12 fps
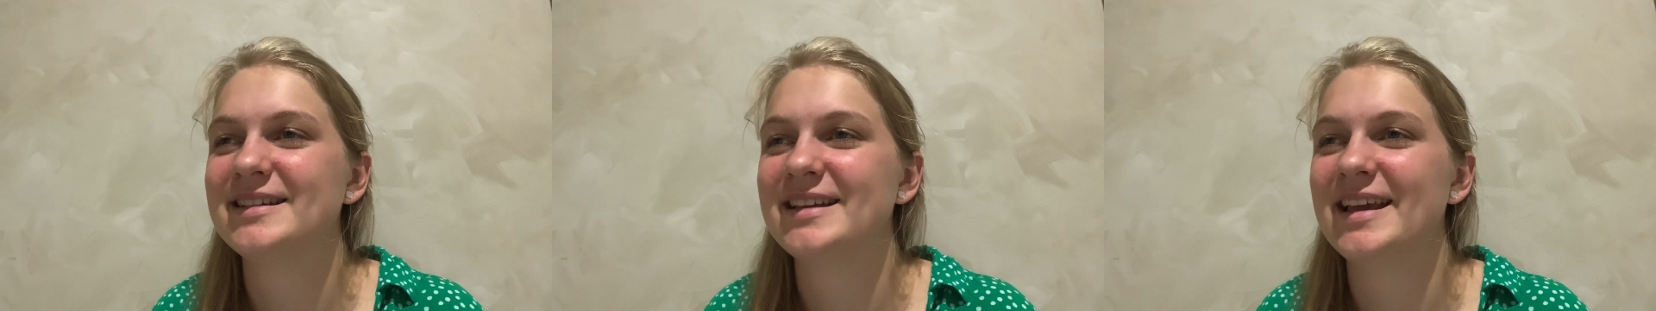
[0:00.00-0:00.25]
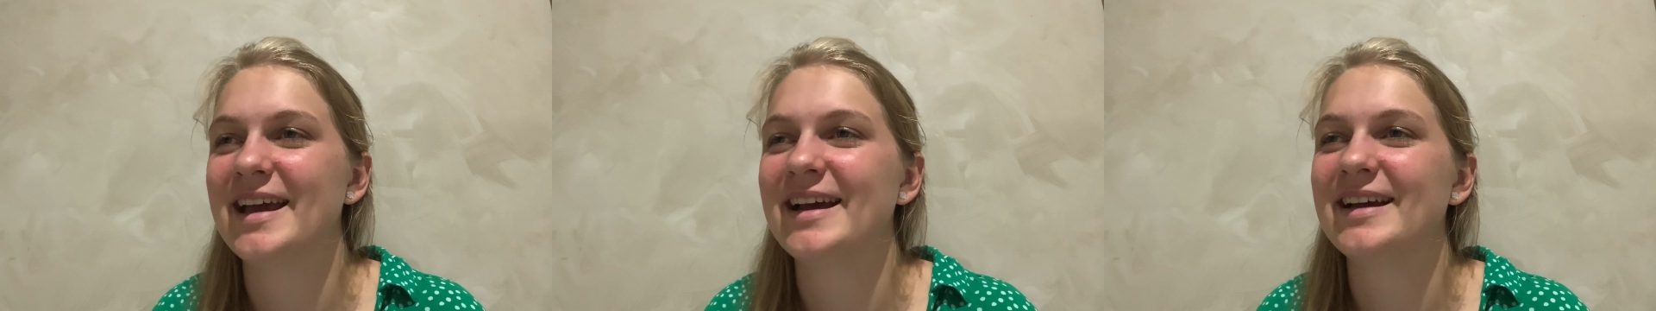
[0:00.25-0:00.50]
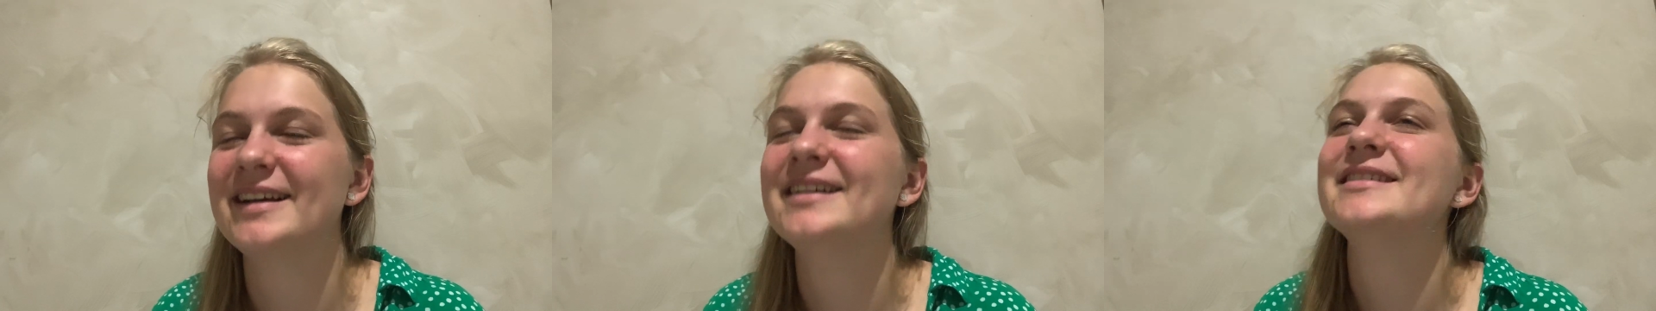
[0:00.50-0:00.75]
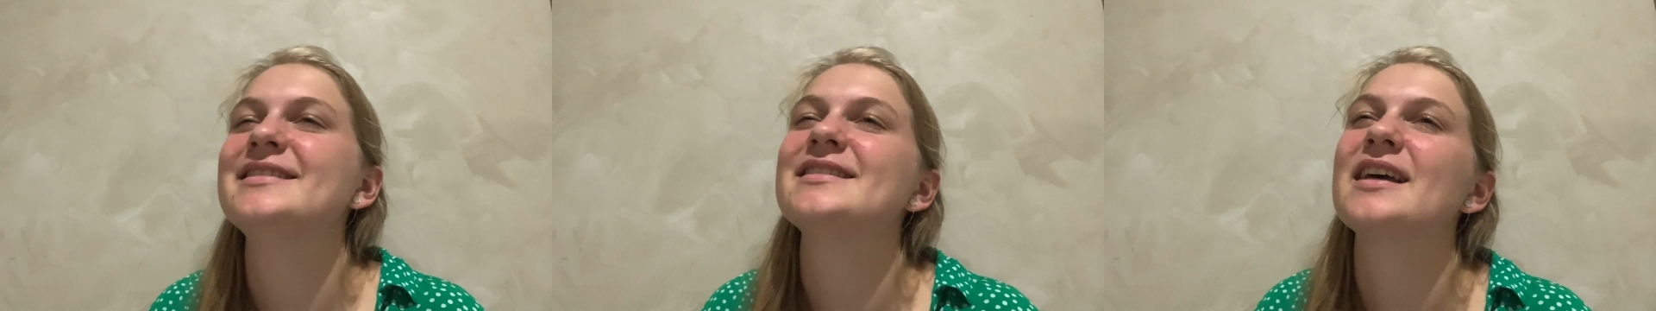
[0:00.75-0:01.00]
yeah,
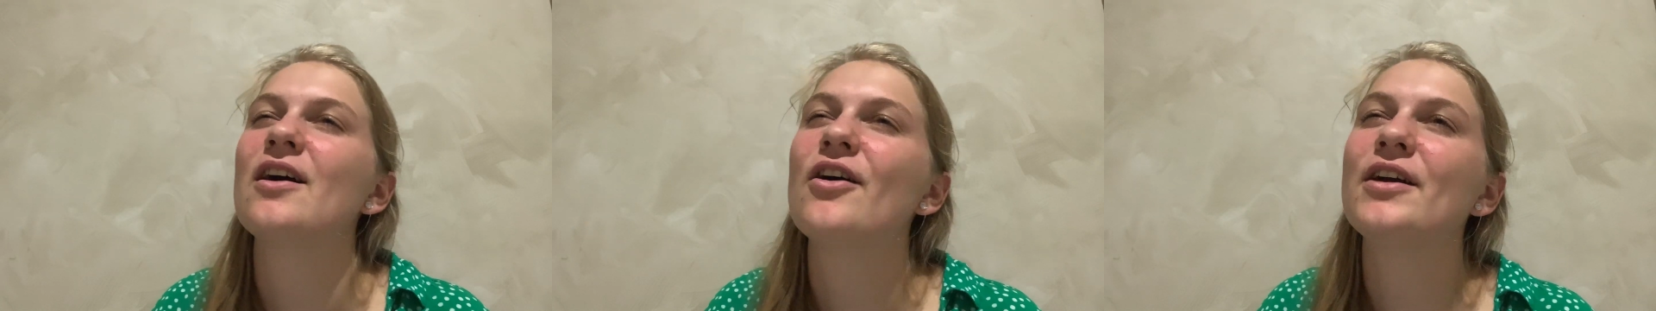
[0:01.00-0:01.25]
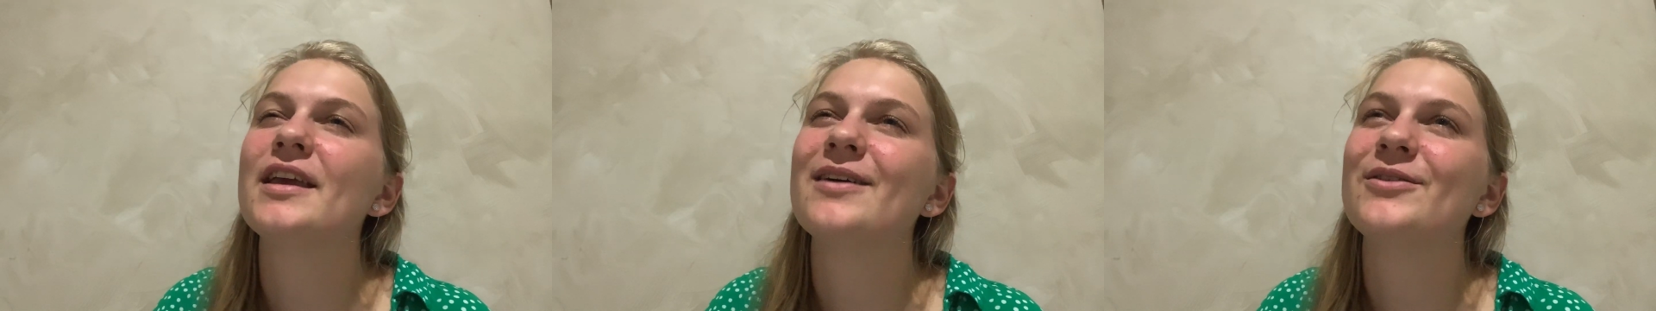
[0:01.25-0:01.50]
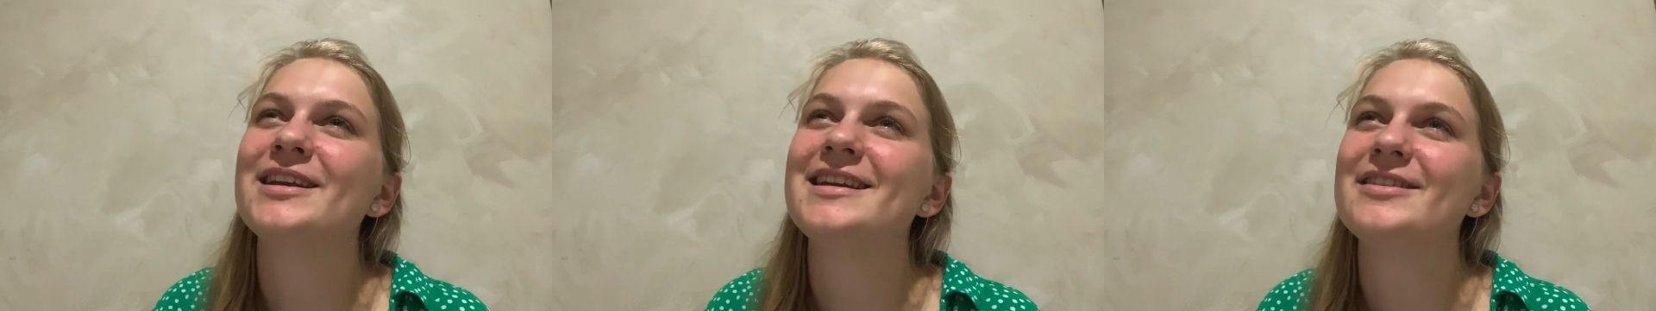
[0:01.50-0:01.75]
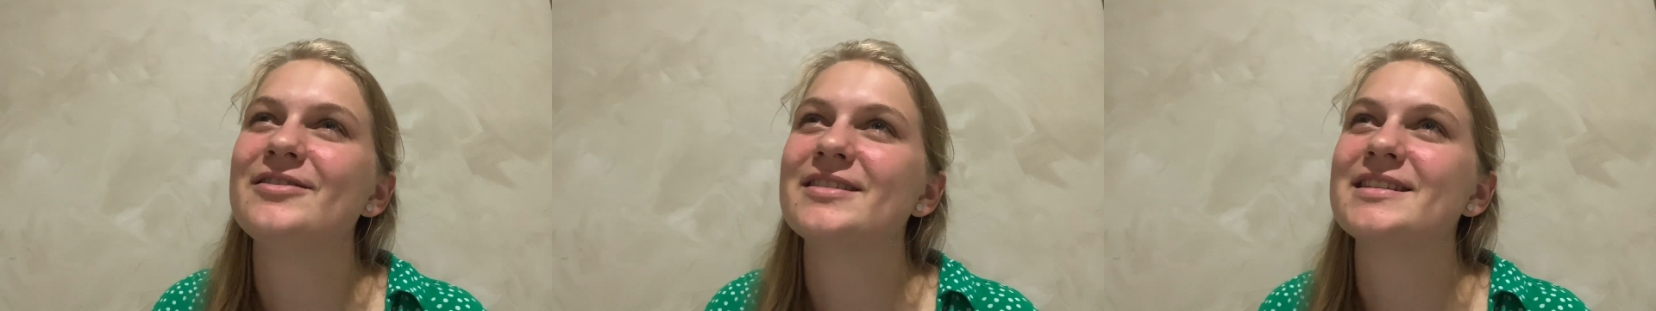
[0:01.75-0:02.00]
she's like, oh yeah, we
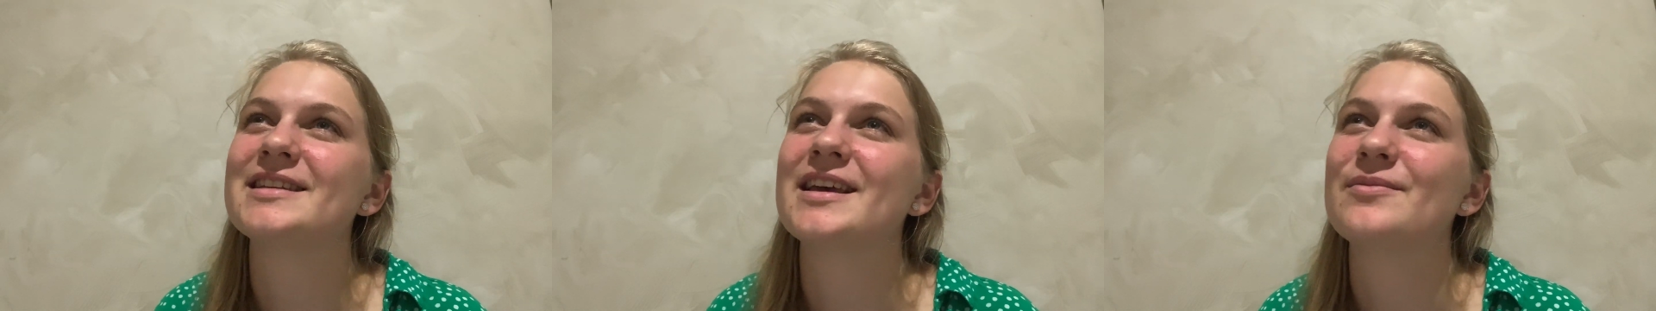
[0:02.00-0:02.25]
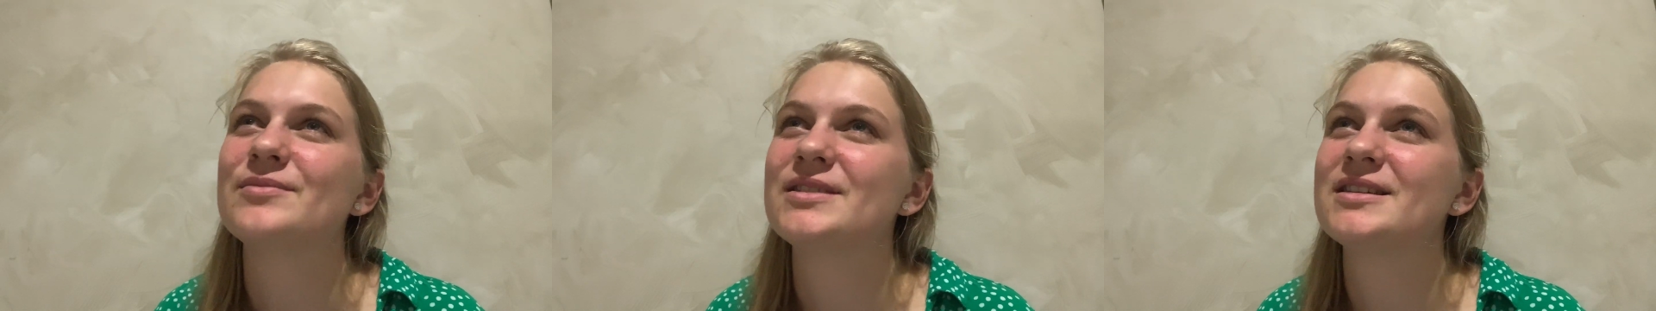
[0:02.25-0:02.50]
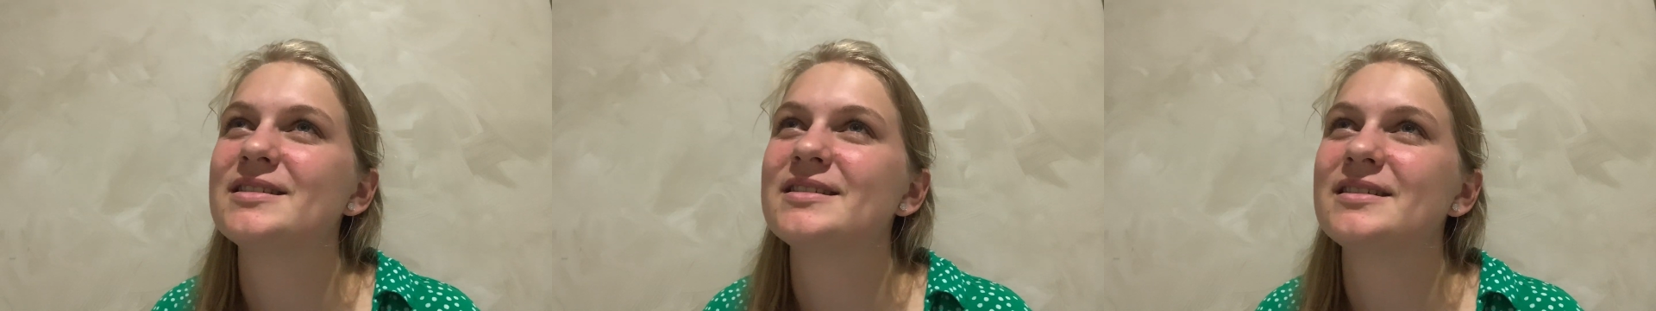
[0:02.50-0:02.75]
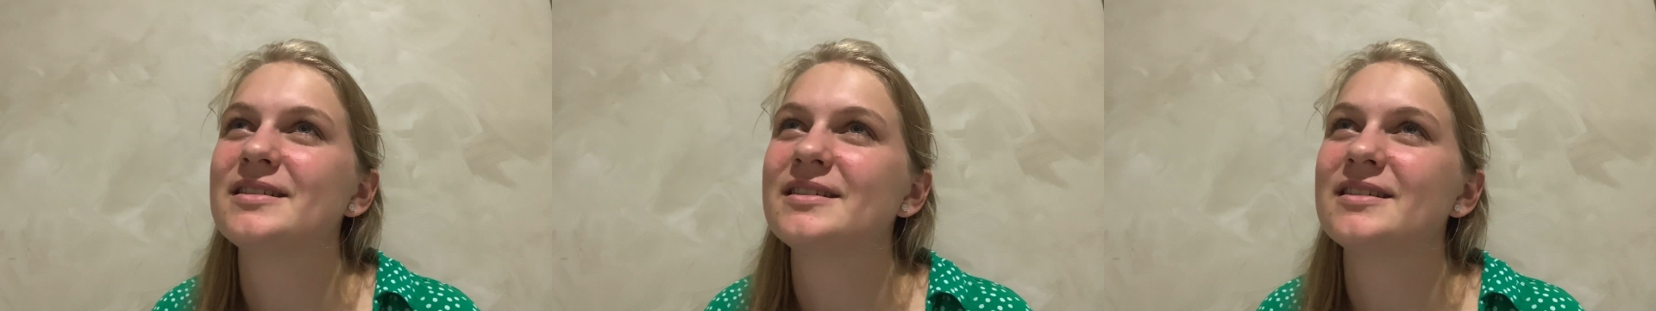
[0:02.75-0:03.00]
need to accept
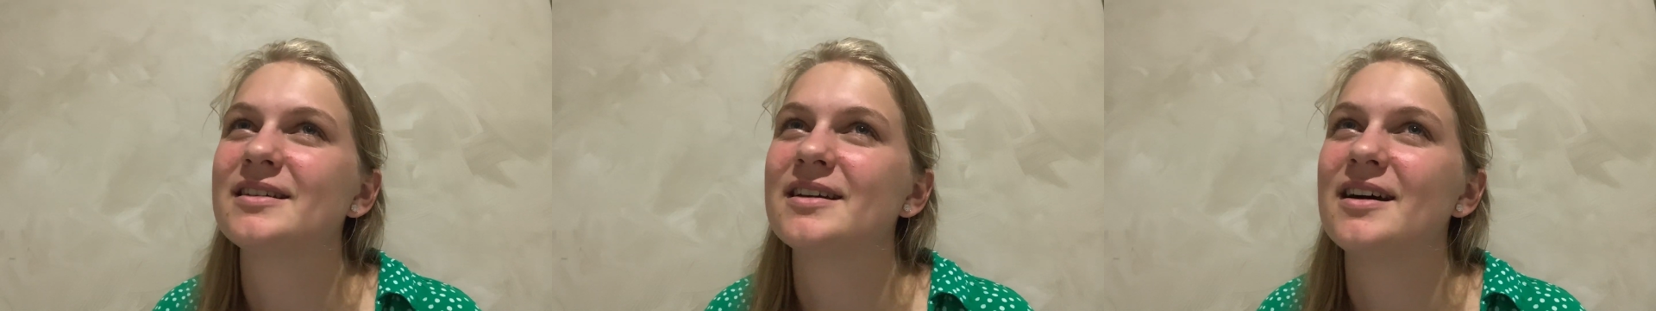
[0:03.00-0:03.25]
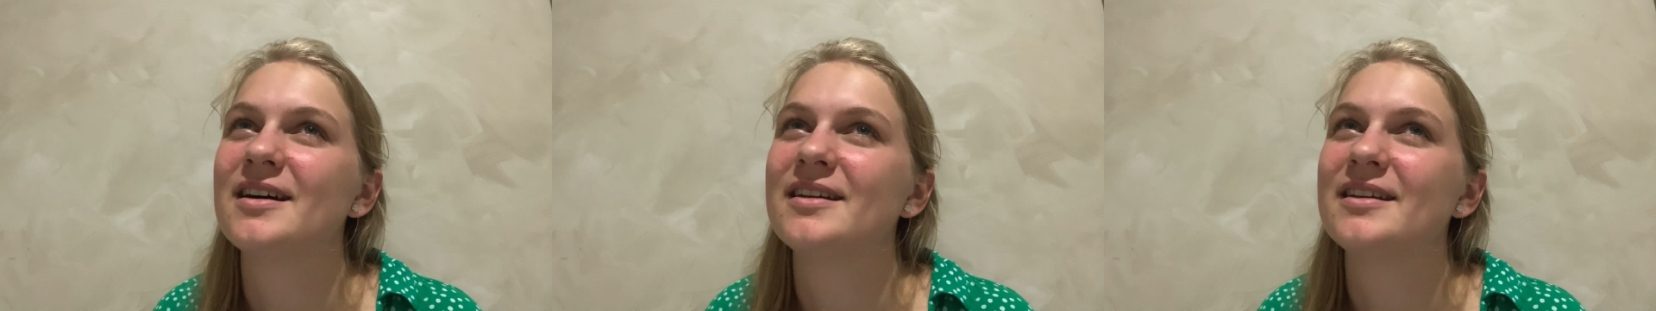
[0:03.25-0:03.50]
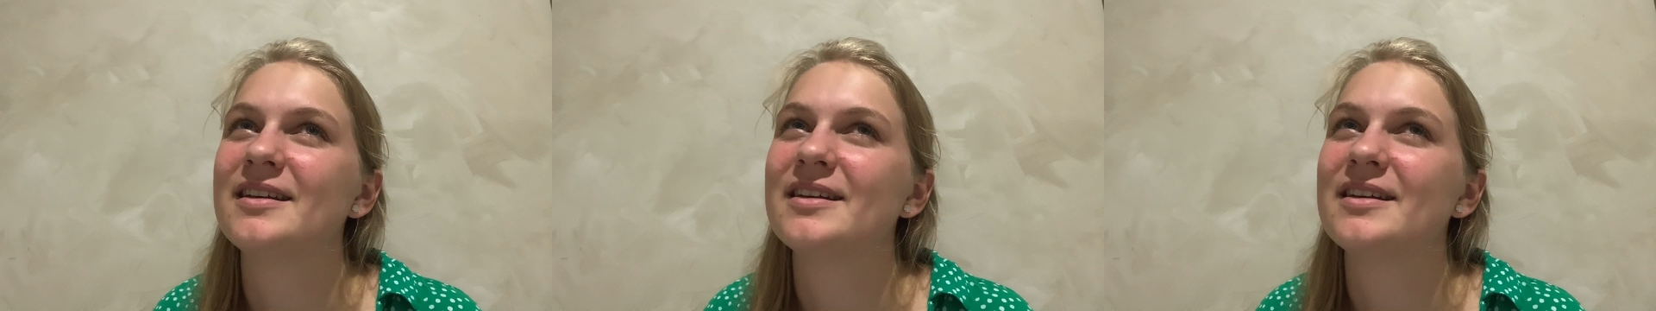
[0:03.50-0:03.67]
God.